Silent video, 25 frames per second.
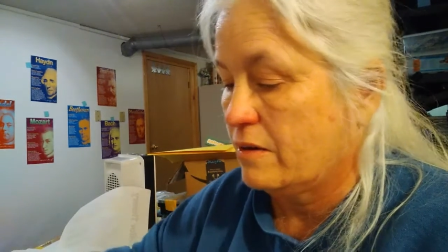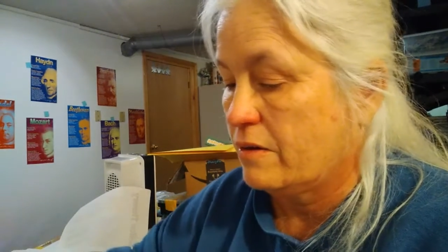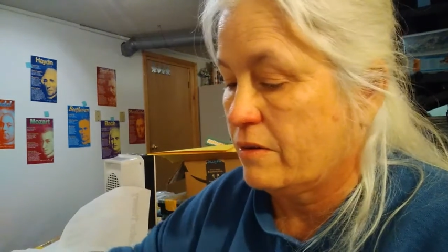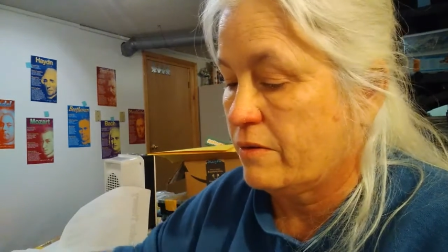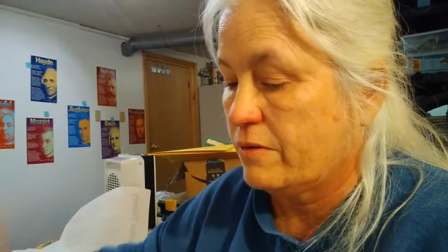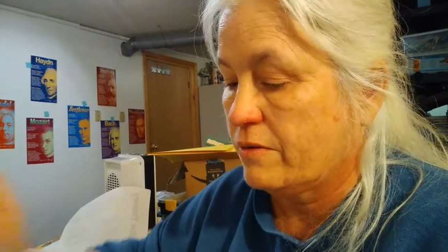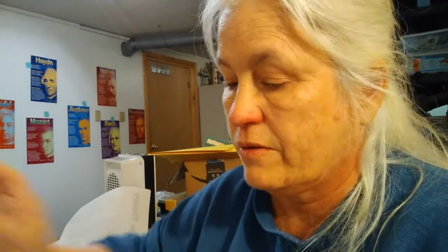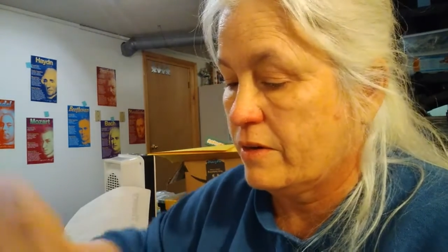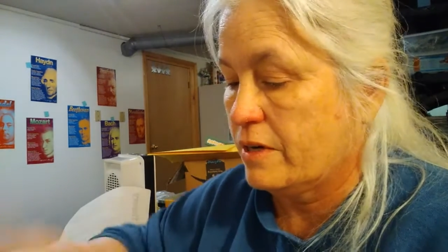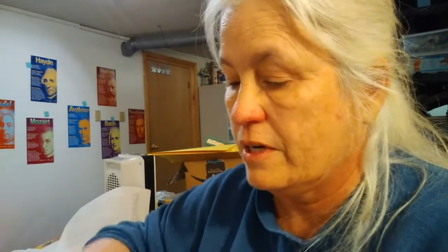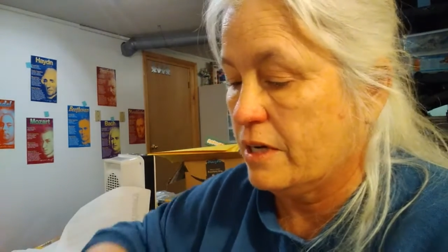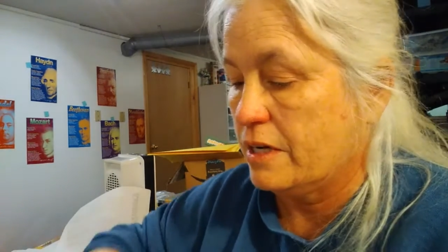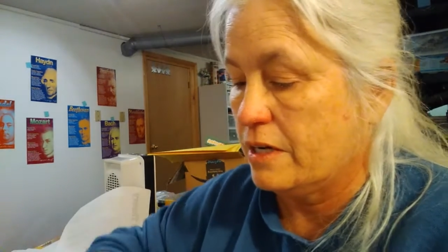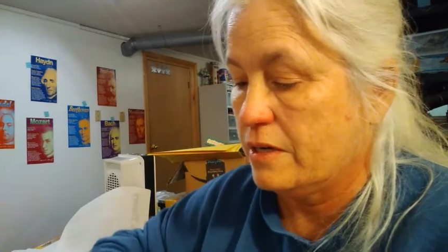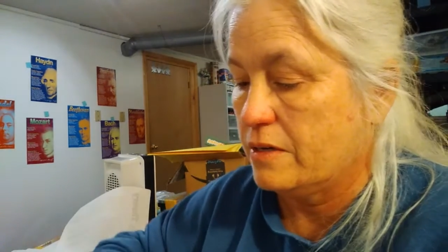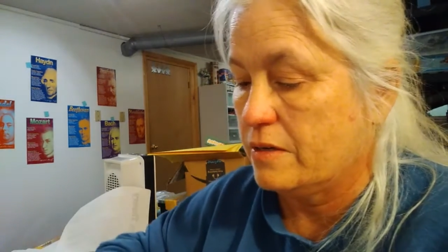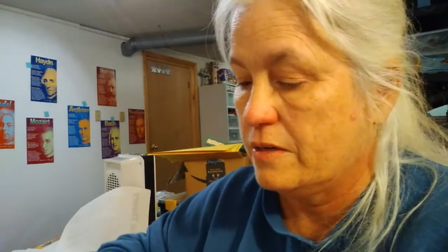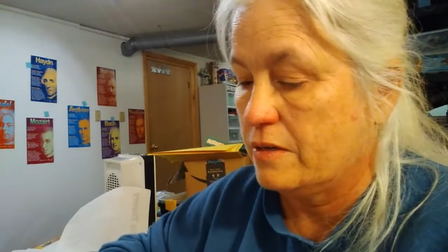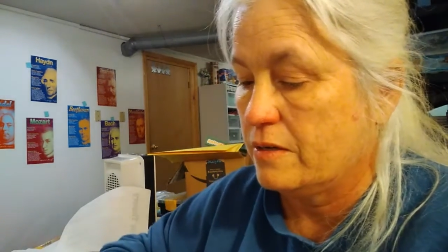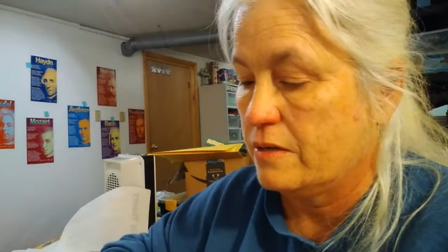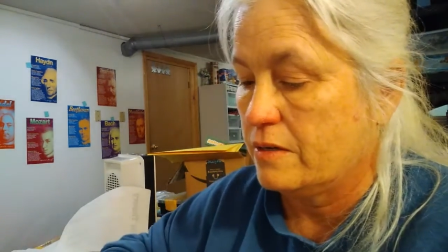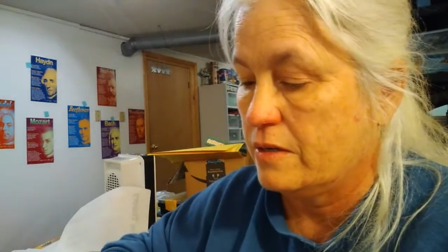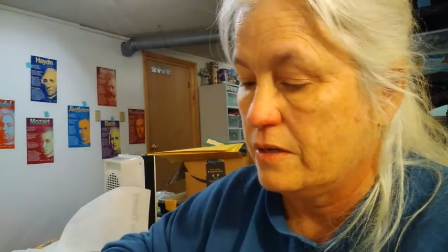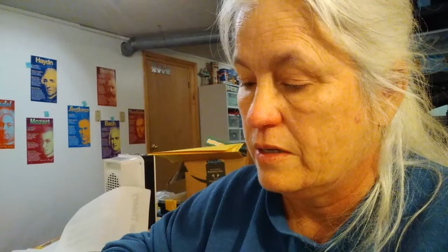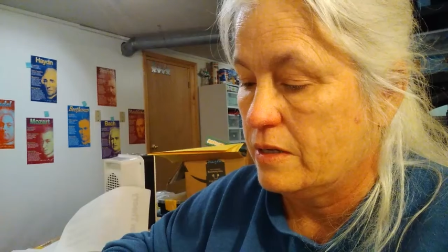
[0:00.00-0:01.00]
All right.
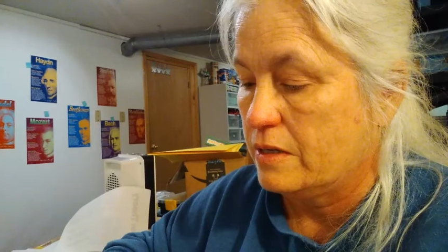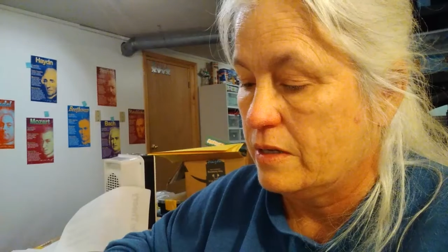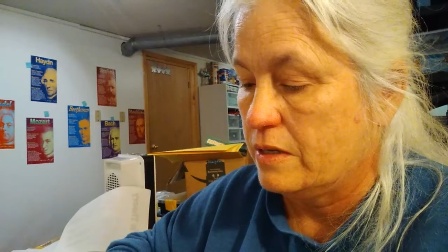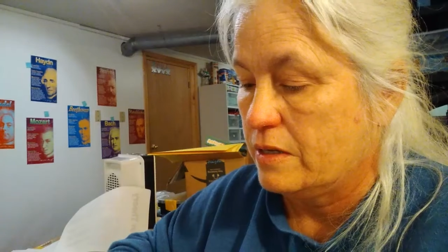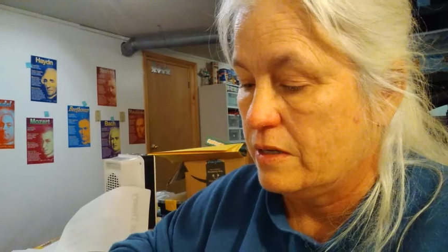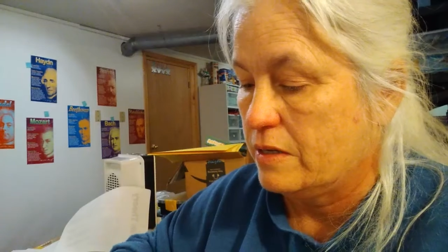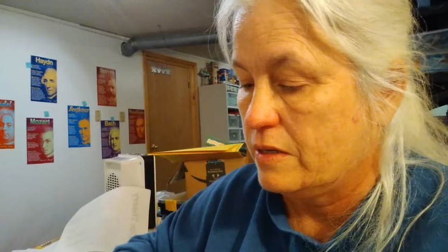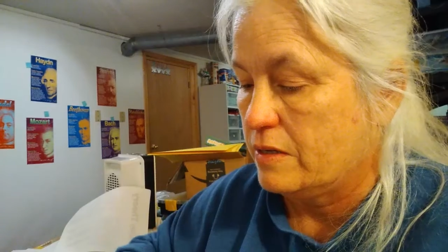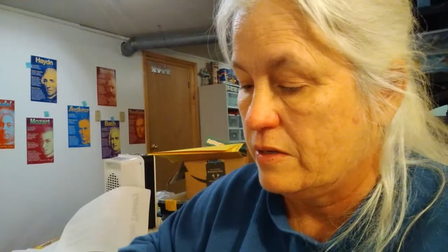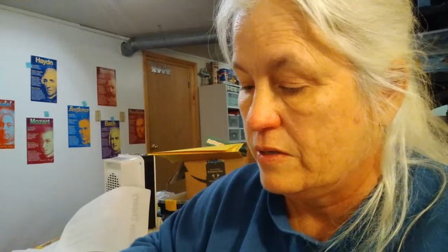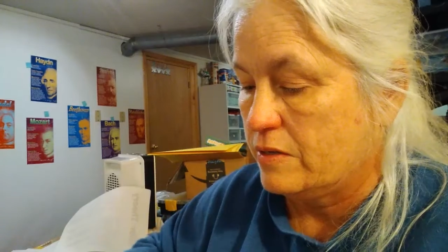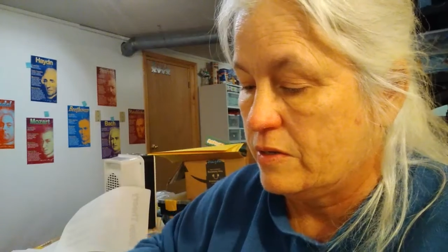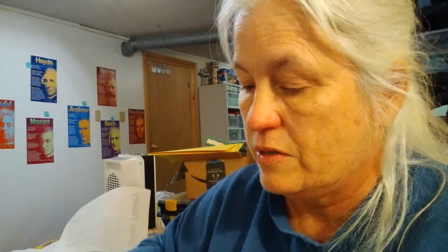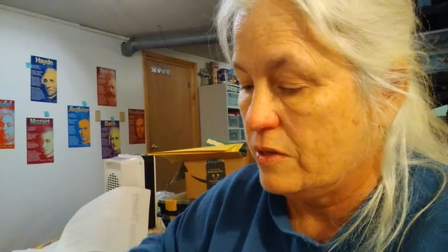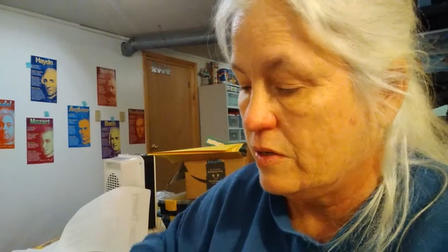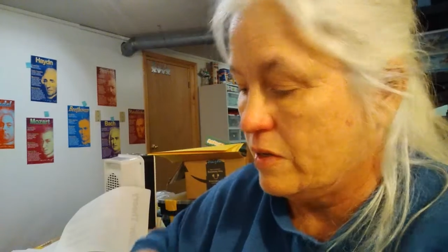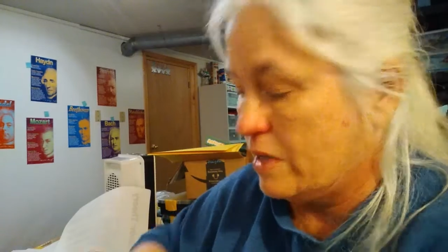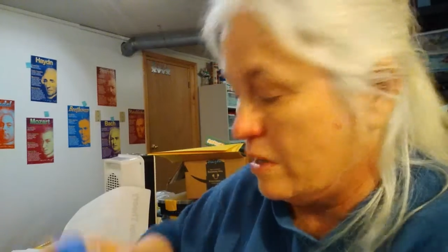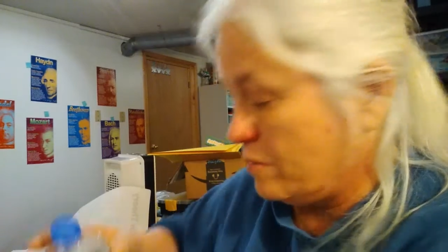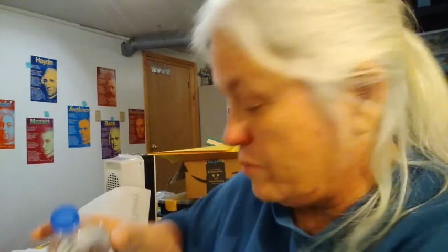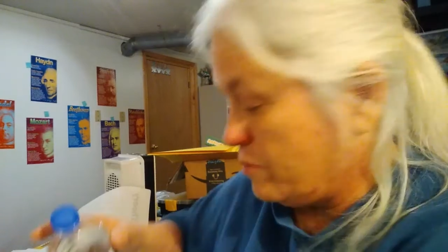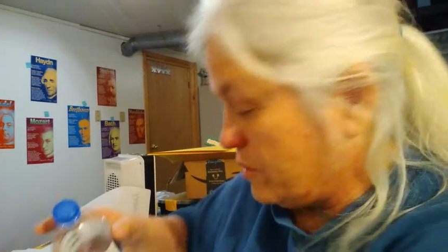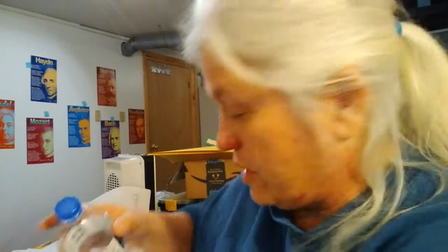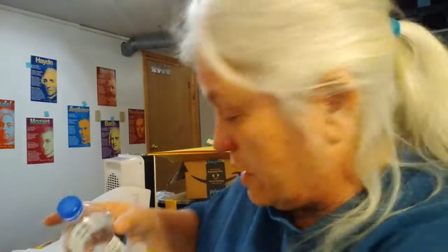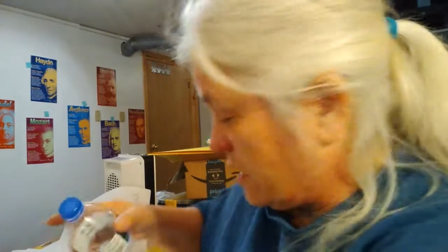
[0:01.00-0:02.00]
So that